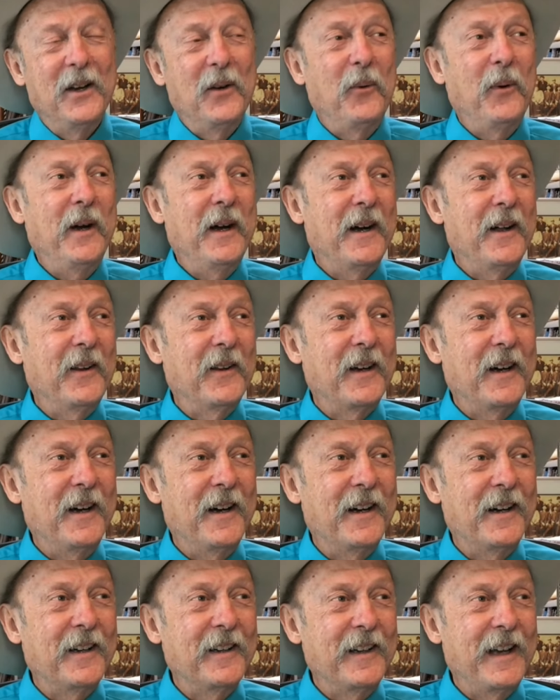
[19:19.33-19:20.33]
Well,
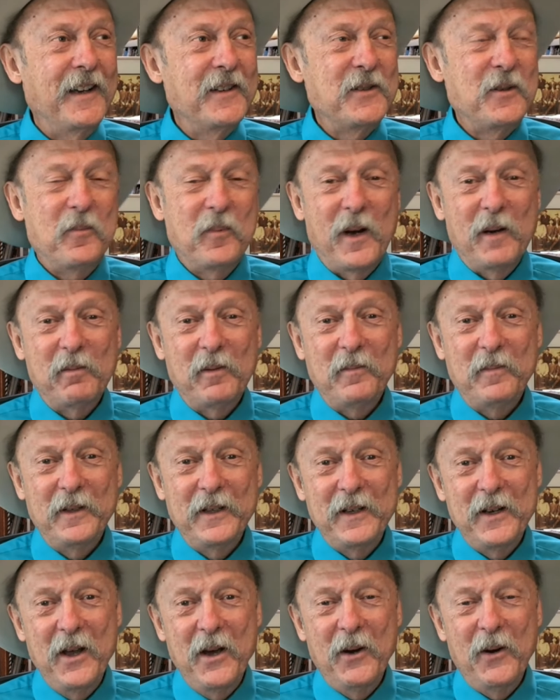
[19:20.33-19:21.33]
as you
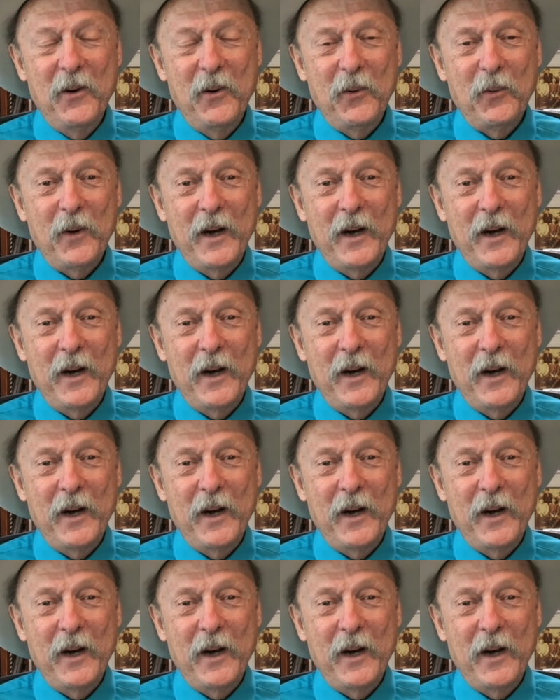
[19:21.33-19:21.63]
probably know,